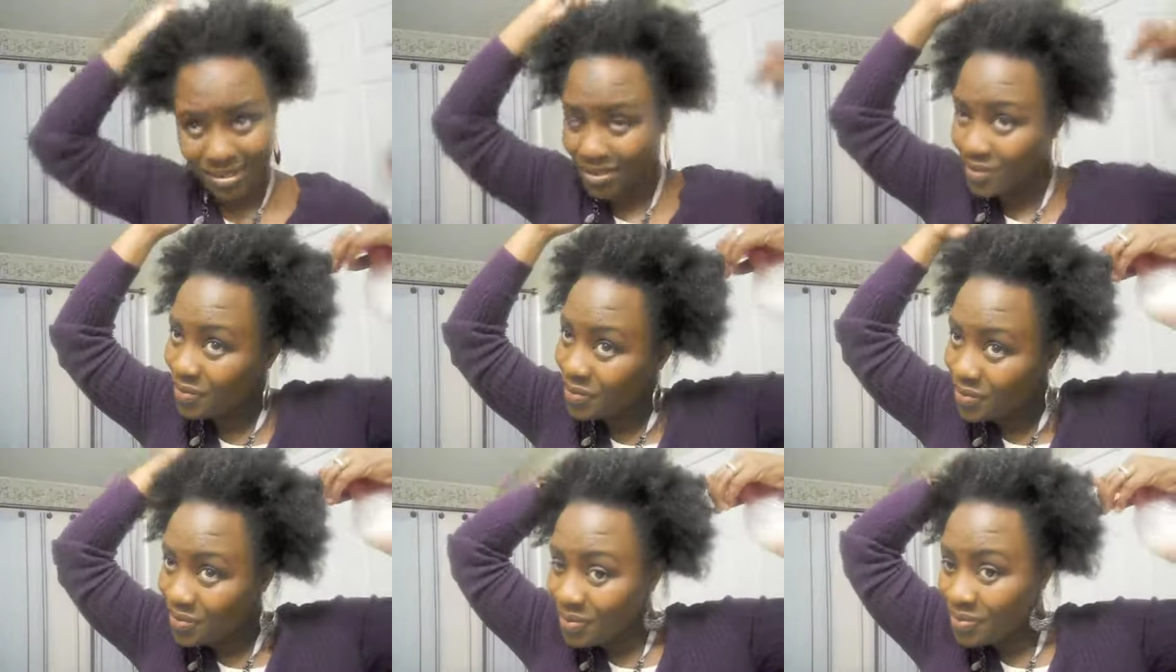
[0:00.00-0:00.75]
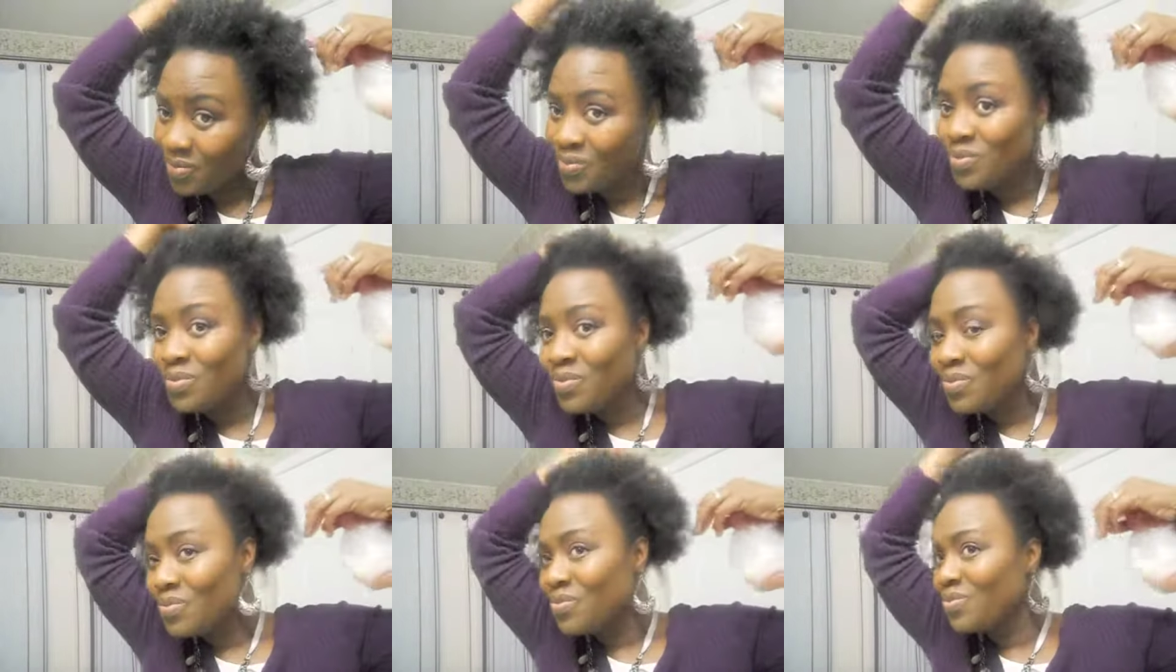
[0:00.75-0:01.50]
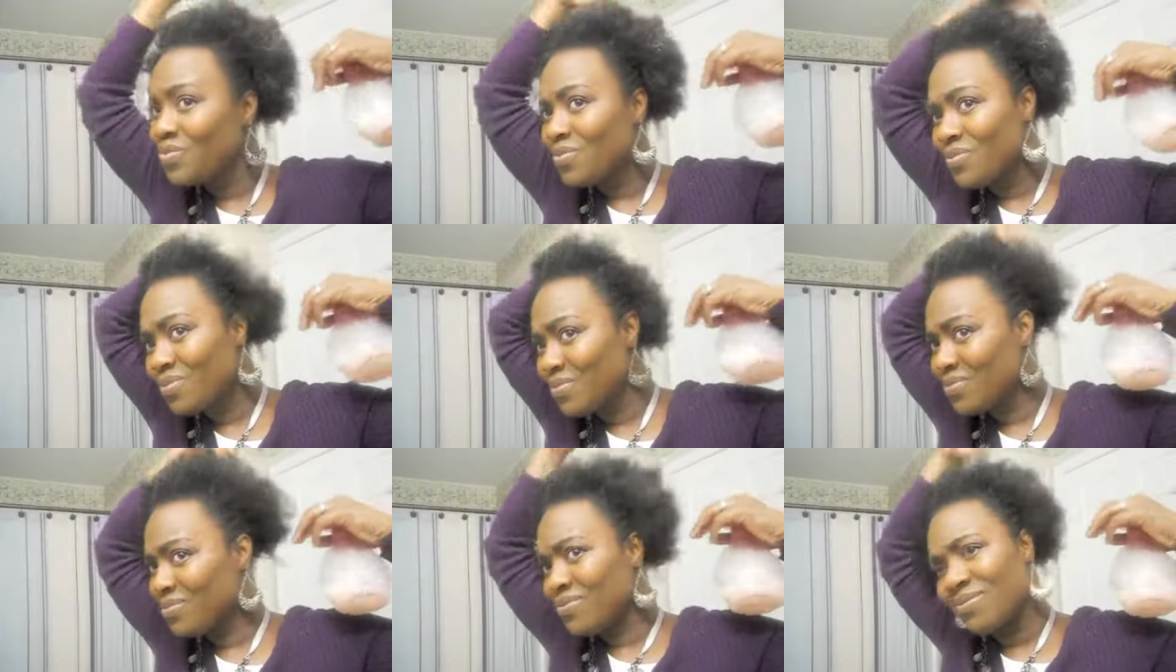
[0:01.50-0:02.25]
And I believe here I was working with
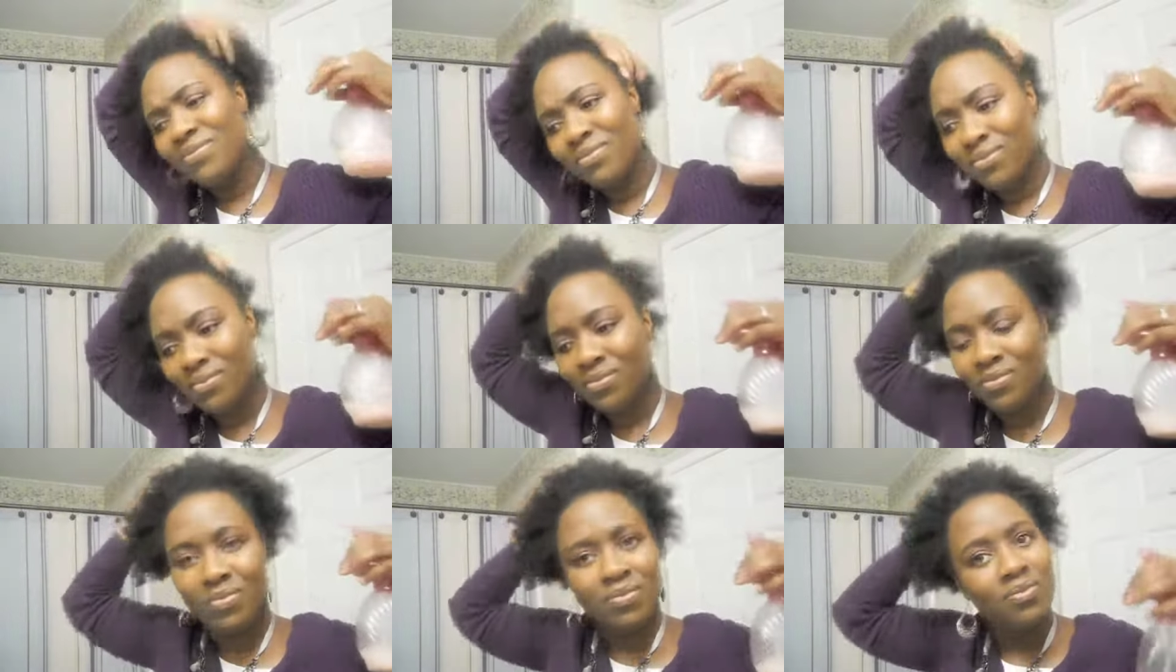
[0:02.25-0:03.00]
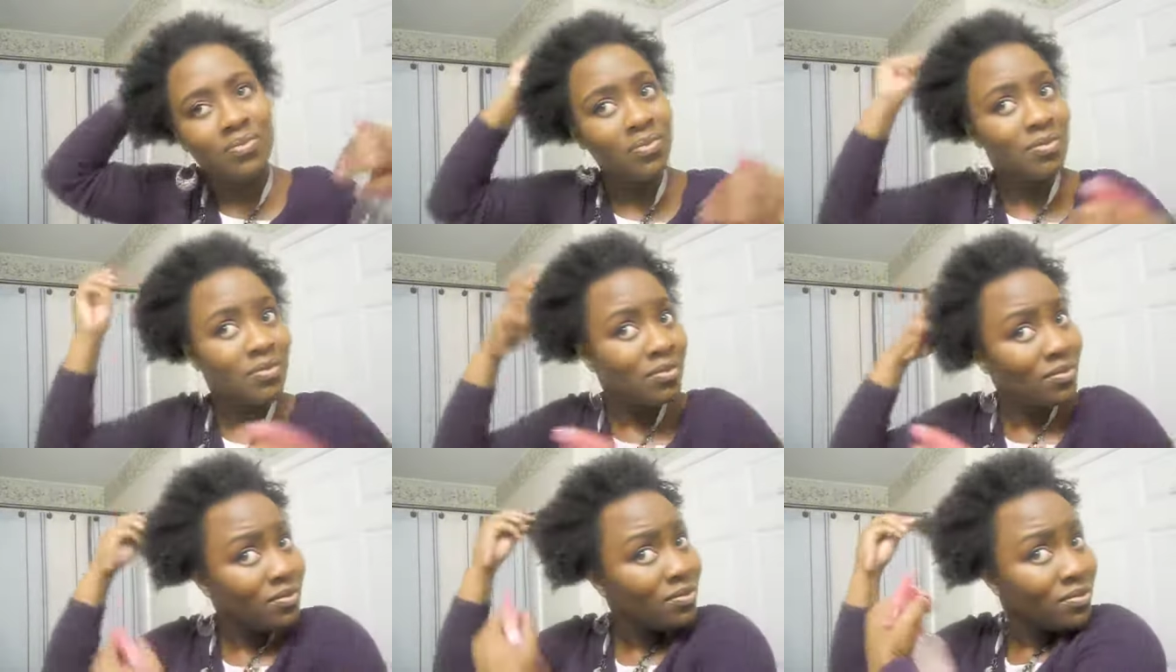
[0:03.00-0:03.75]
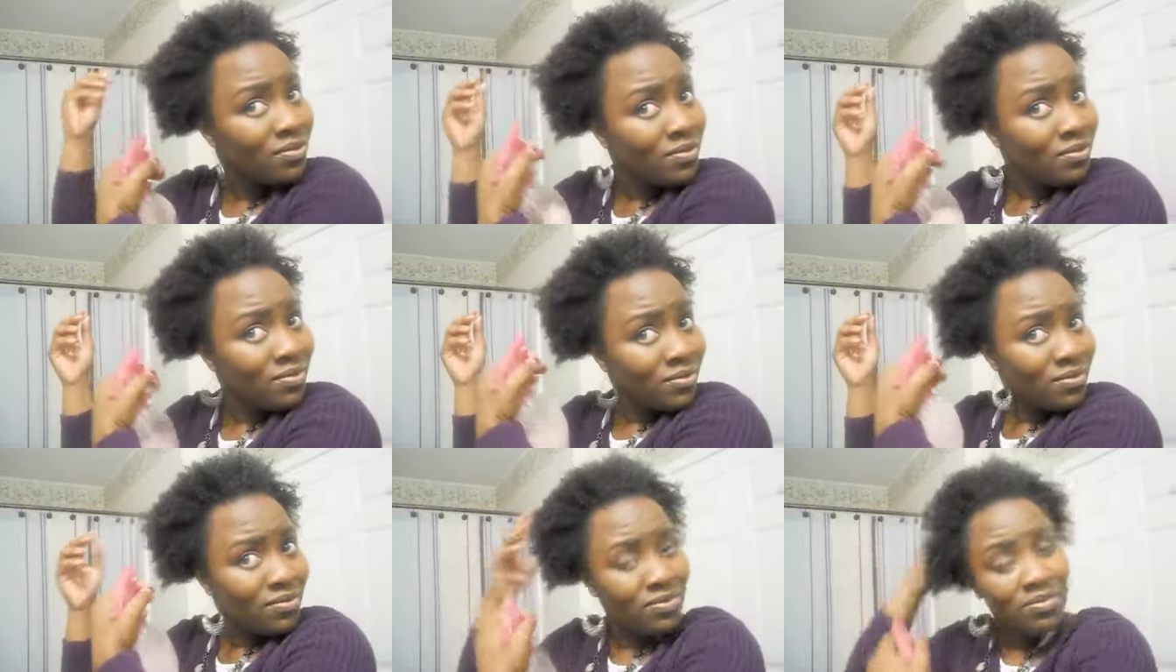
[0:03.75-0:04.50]
a two day two
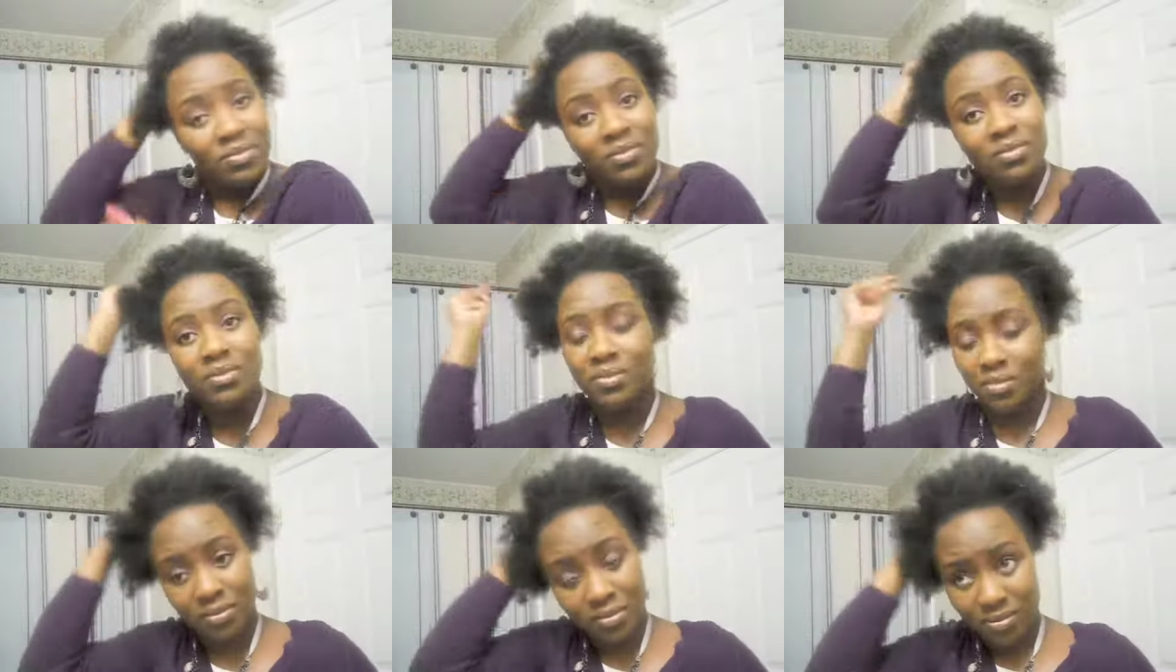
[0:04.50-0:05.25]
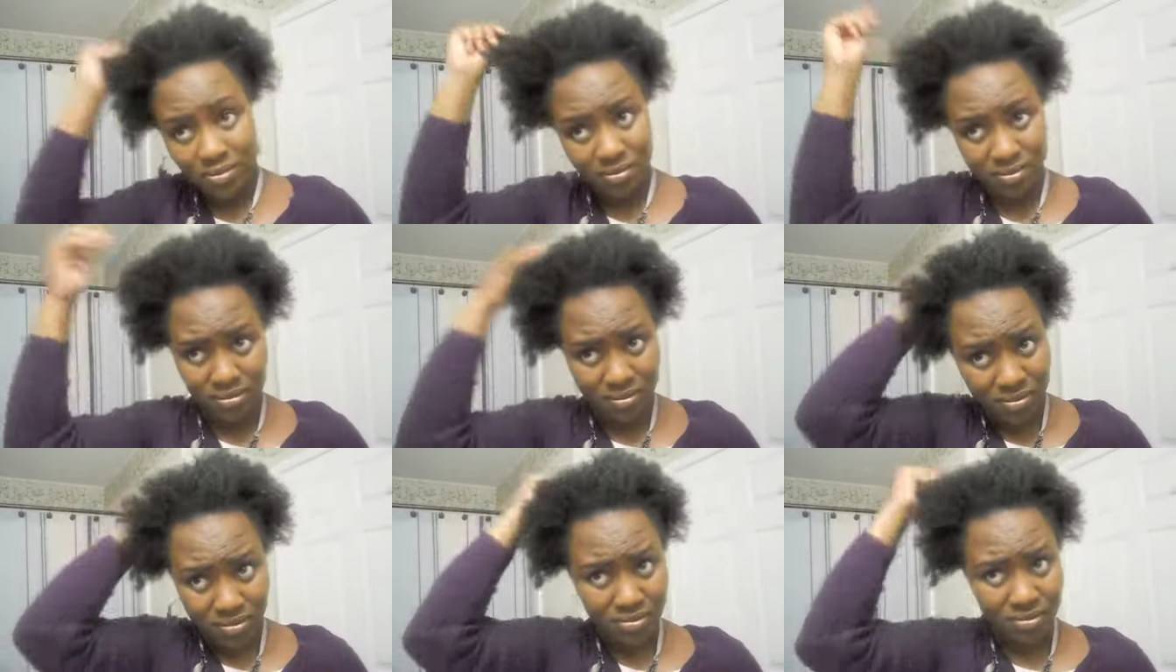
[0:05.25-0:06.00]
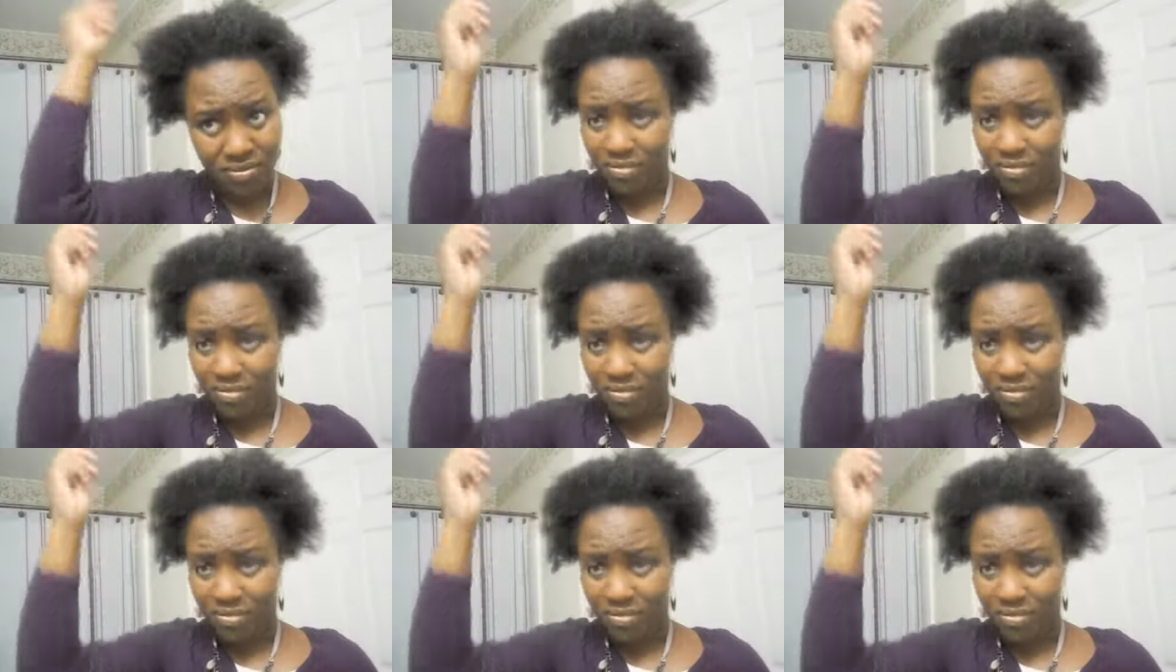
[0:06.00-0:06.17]
day old wash and go here.